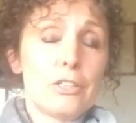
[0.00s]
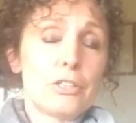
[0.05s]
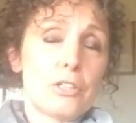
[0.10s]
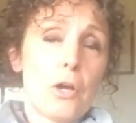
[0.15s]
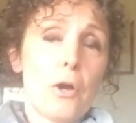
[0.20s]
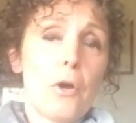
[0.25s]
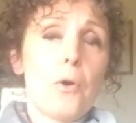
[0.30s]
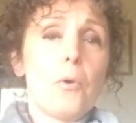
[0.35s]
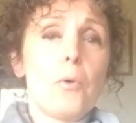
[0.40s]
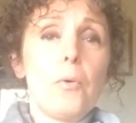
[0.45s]

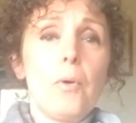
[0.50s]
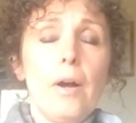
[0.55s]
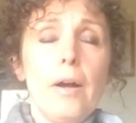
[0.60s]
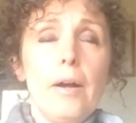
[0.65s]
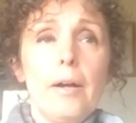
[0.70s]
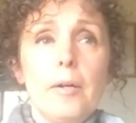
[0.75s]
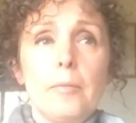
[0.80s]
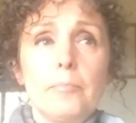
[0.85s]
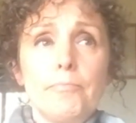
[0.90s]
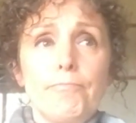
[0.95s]
So,
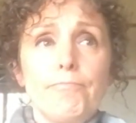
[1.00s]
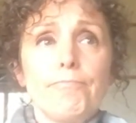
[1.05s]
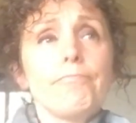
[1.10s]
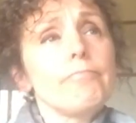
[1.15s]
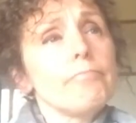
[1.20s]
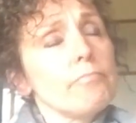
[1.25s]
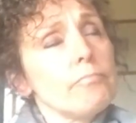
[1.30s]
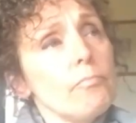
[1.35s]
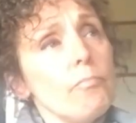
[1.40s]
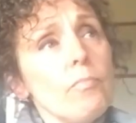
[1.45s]

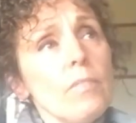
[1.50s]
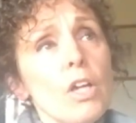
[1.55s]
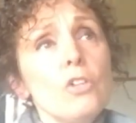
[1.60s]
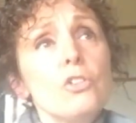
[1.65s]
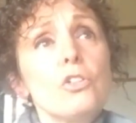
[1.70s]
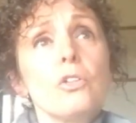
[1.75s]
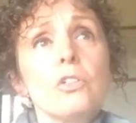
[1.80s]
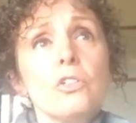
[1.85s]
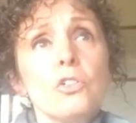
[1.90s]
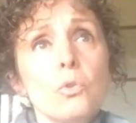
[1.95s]

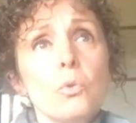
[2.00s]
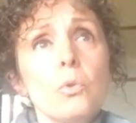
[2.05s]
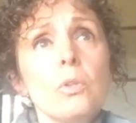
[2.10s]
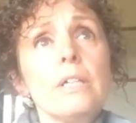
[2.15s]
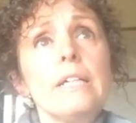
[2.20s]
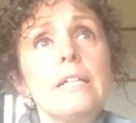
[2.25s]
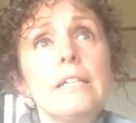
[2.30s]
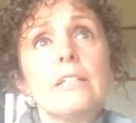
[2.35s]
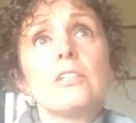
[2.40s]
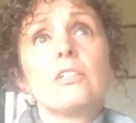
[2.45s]
so the
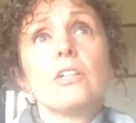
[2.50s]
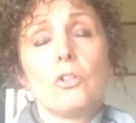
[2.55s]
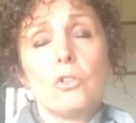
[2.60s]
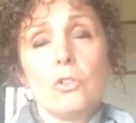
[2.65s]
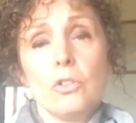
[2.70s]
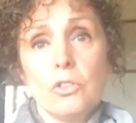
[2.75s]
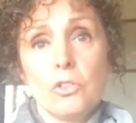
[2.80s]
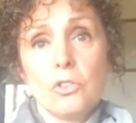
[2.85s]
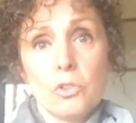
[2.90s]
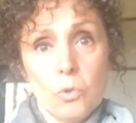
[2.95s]
story is a
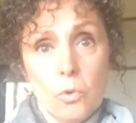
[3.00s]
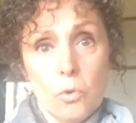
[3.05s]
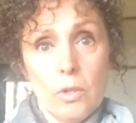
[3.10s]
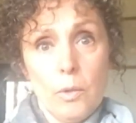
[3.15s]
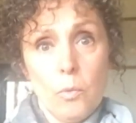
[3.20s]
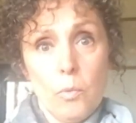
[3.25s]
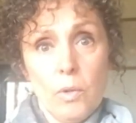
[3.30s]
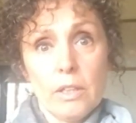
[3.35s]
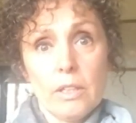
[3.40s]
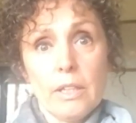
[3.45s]
good
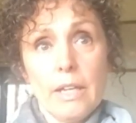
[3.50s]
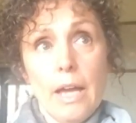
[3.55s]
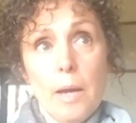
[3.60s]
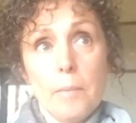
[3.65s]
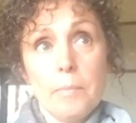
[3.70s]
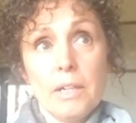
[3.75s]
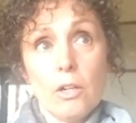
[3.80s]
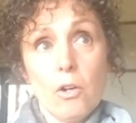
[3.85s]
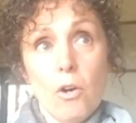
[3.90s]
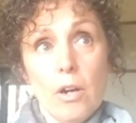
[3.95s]
story with
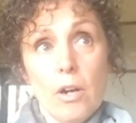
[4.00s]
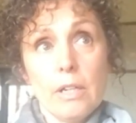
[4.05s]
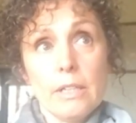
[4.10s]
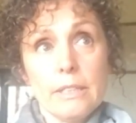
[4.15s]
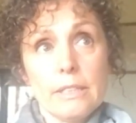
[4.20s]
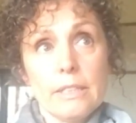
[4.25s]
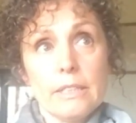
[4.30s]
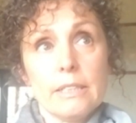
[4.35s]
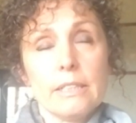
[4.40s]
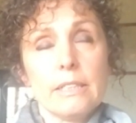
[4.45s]
cabinet
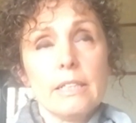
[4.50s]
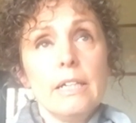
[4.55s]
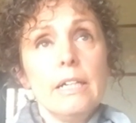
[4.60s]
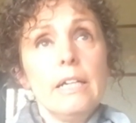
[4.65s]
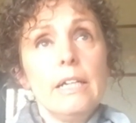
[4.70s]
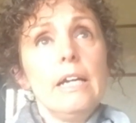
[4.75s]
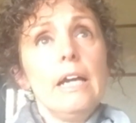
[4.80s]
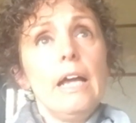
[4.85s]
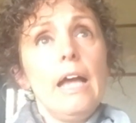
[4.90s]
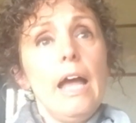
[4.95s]
carcasses,
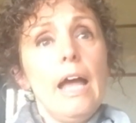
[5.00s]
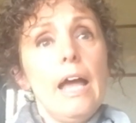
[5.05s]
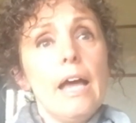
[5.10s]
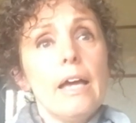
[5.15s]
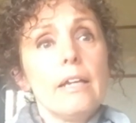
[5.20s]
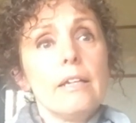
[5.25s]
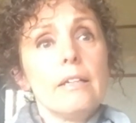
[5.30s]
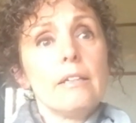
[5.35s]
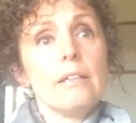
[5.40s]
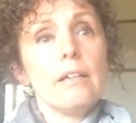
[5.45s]

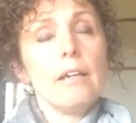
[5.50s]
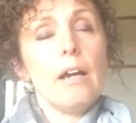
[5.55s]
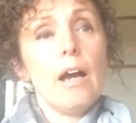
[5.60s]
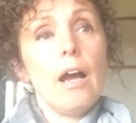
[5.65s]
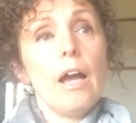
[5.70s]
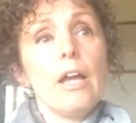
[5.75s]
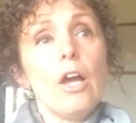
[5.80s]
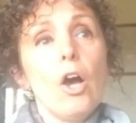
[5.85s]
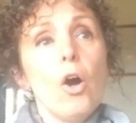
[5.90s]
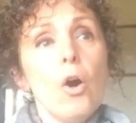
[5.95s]
and
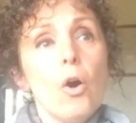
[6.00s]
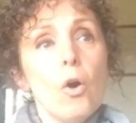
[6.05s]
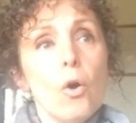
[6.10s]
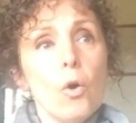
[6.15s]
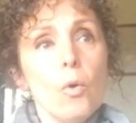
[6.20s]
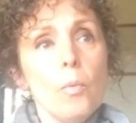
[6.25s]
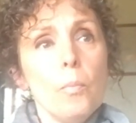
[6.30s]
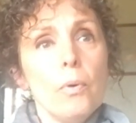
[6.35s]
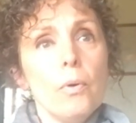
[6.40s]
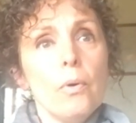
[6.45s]
I
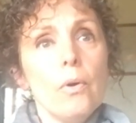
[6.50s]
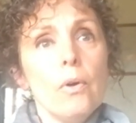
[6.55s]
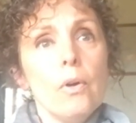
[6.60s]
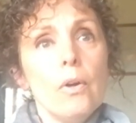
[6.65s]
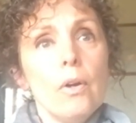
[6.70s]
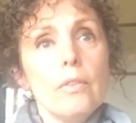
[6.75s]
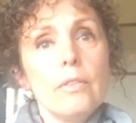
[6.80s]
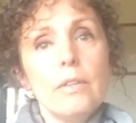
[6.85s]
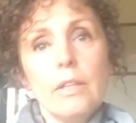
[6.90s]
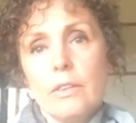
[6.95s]
hope
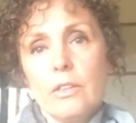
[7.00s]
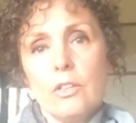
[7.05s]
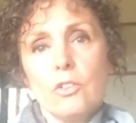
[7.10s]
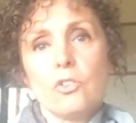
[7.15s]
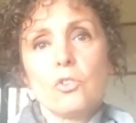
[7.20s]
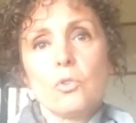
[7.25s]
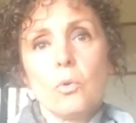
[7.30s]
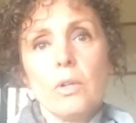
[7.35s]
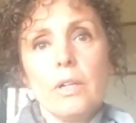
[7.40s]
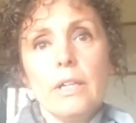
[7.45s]
that the
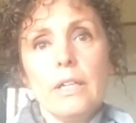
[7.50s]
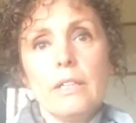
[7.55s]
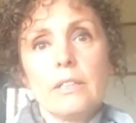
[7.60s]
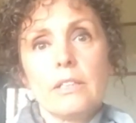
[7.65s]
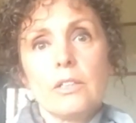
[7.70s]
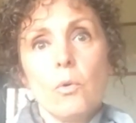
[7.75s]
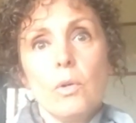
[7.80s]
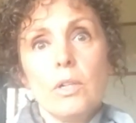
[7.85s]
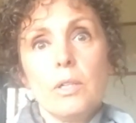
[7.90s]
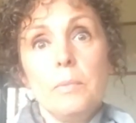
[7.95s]
story
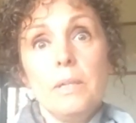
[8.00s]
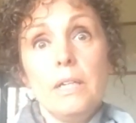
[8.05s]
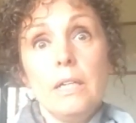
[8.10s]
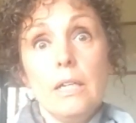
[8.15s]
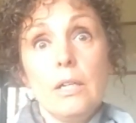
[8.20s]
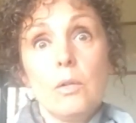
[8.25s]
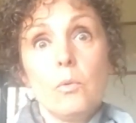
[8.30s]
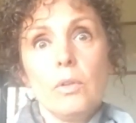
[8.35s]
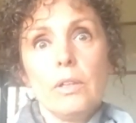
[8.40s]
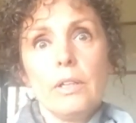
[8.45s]
is going to be
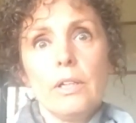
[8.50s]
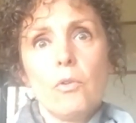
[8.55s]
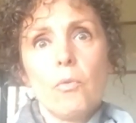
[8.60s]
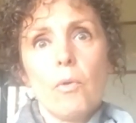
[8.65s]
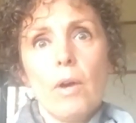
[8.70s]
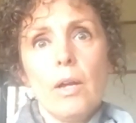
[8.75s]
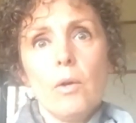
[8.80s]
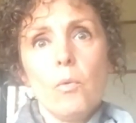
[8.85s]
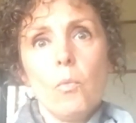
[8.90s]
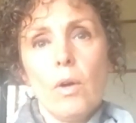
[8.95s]
equally
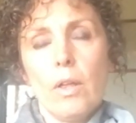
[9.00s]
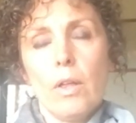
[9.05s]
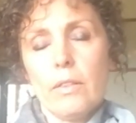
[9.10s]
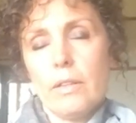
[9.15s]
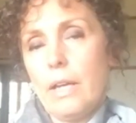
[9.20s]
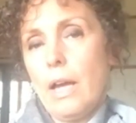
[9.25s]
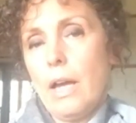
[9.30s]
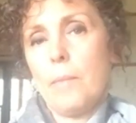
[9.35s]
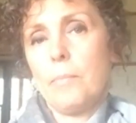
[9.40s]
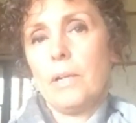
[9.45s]
great with
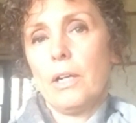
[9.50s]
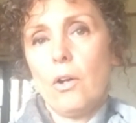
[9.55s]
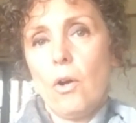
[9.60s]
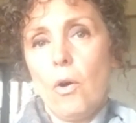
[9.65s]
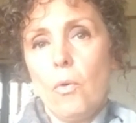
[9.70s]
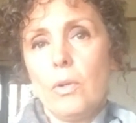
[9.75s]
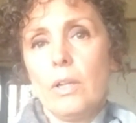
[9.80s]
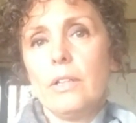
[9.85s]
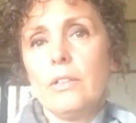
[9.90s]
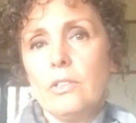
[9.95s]
cabinet
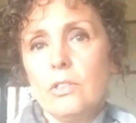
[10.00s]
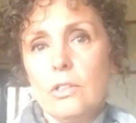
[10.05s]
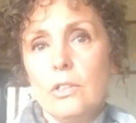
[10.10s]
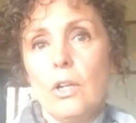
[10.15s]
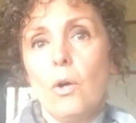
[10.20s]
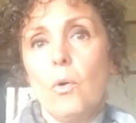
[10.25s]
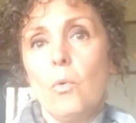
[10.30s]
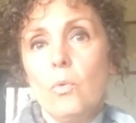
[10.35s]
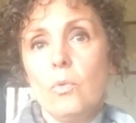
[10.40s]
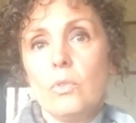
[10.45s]
coatings.
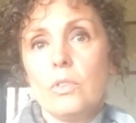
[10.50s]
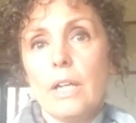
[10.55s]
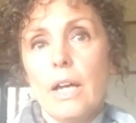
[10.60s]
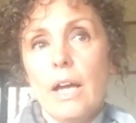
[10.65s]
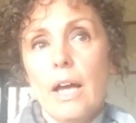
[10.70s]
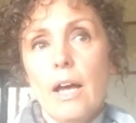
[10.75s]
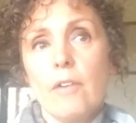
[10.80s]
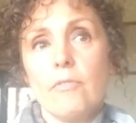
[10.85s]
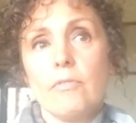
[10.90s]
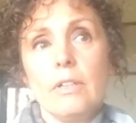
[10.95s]
To
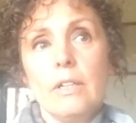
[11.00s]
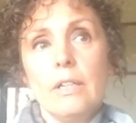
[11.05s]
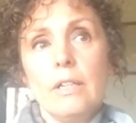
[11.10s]
have